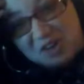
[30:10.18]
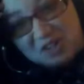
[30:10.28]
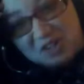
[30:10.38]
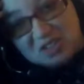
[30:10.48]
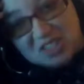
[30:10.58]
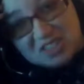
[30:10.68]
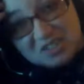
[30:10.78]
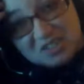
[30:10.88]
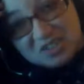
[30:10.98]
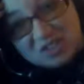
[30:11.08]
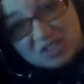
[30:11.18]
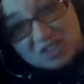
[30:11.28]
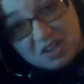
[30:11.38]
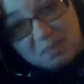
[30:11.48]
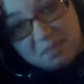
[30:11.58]
you just hook
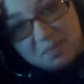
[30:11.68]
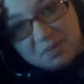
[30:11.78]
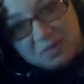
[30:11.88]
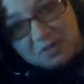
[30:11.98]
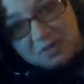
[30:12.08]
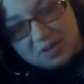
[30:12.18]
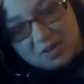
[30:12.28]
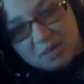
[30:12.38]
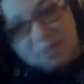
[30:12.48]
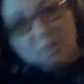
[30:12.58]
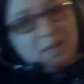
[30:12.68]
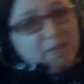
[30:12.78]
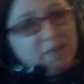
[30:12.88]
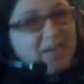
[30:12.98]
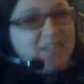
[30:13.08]
up. You hook up with
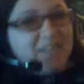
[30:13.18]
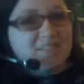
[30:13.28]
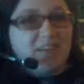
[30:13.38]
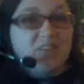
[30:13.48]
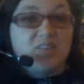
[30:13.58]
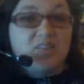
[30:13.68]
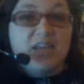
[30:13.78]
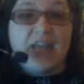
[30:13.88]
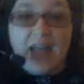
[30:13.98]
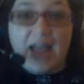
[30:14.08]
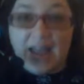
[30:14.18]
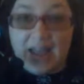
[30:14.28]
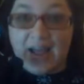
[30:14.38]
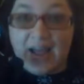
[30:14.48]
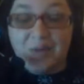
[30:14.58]
PBS and you say, "Hey,
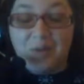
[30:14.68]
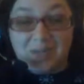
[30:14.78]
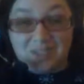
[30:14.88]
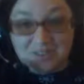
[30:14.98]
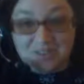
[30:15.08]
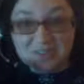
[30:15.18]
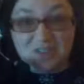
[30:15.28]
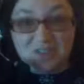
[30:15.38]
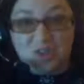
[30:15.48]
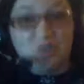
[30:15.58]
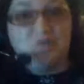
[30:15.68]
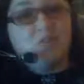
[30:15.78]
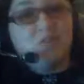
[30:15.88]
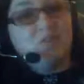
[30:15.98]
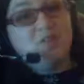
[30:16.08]
I want to do this show for
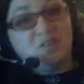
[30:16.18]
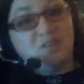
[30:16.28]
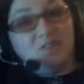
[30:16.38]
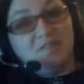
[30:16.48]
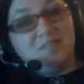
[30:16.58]
your adult